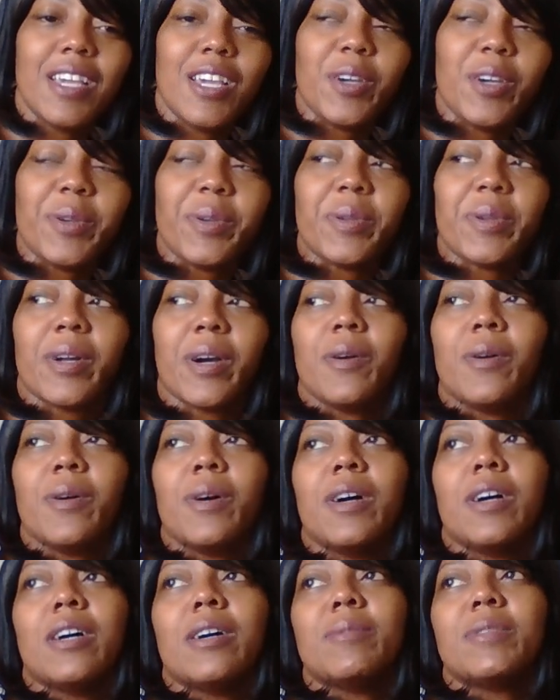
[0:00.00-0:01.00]
You know,
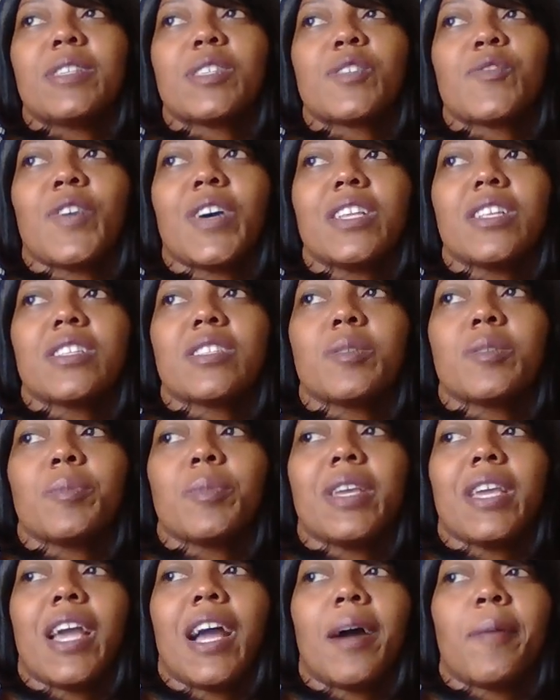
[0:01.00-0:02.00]
it's funny to
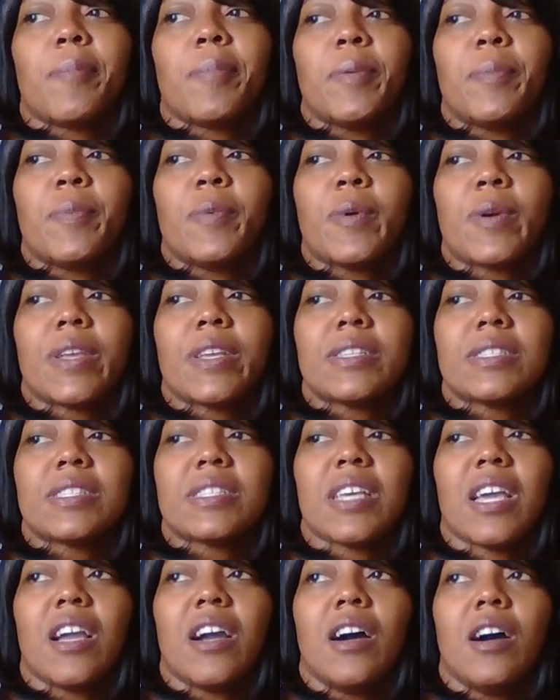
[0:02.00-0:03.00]
me how people can
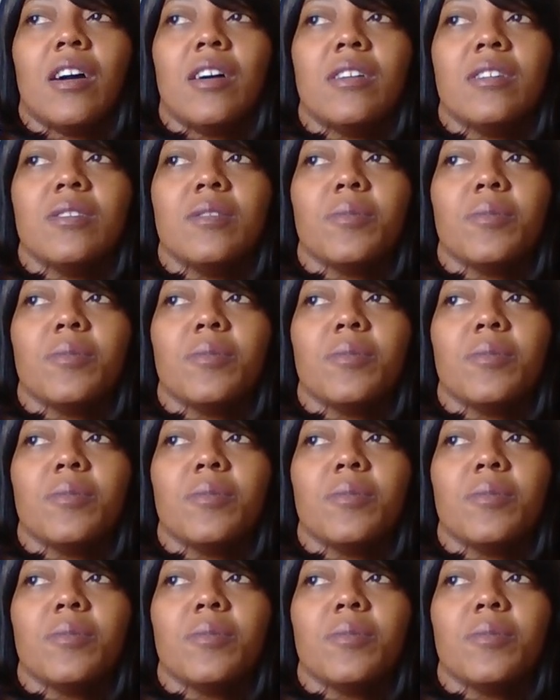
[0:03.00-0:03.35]
say, oh,